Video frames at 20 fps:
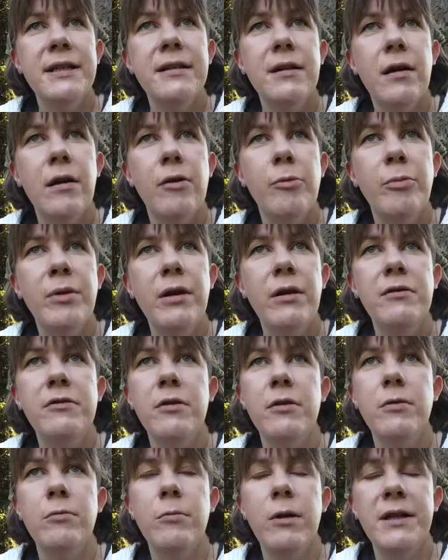that are built
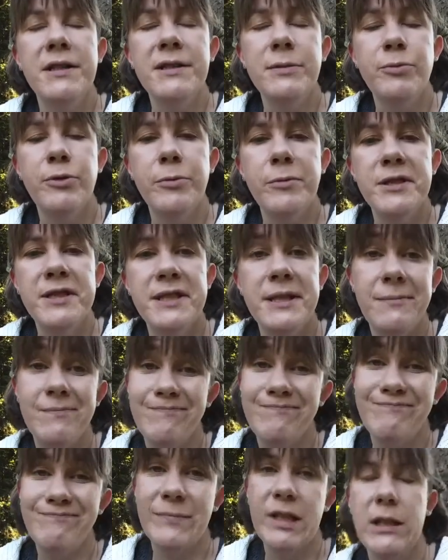on white supremacy.
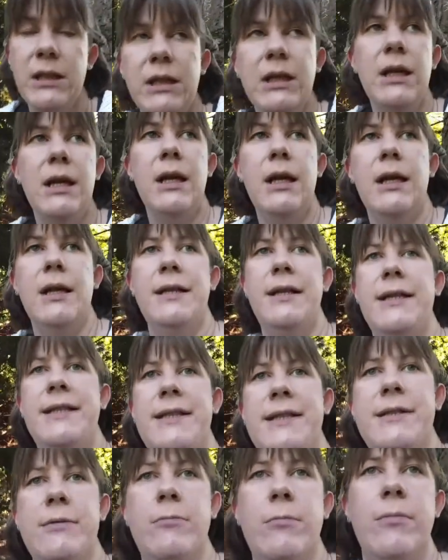
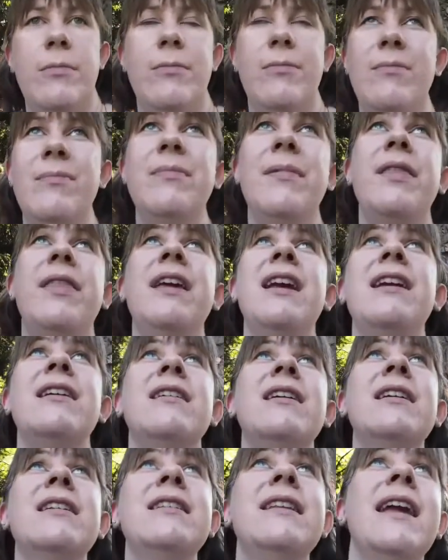That's the
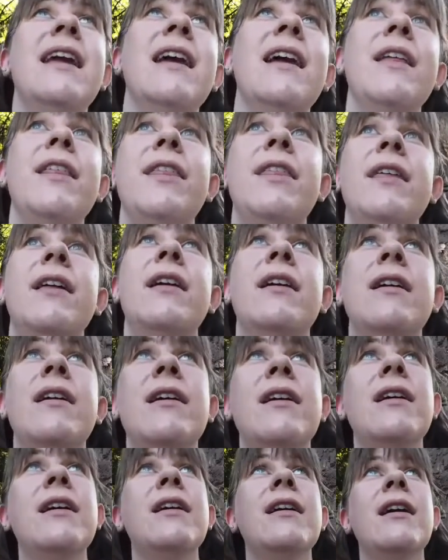thing that
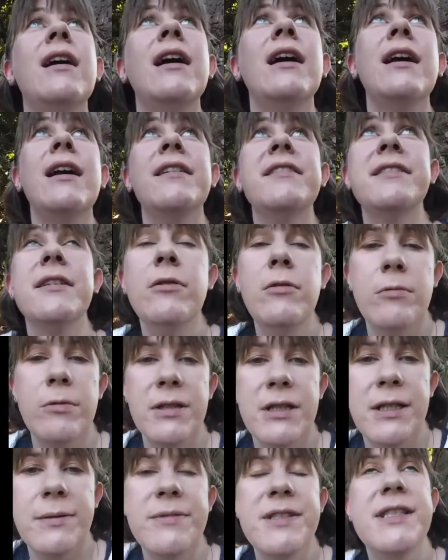I guess. Oh,
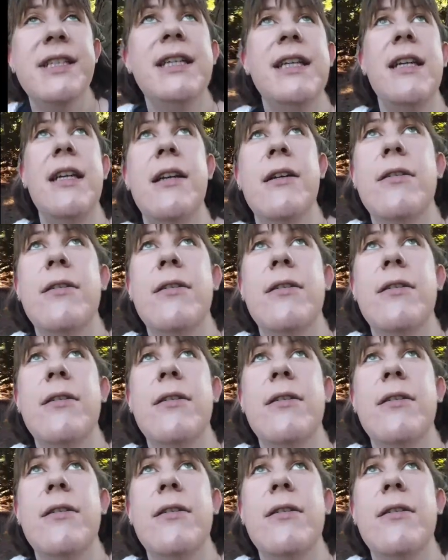what I'm seeing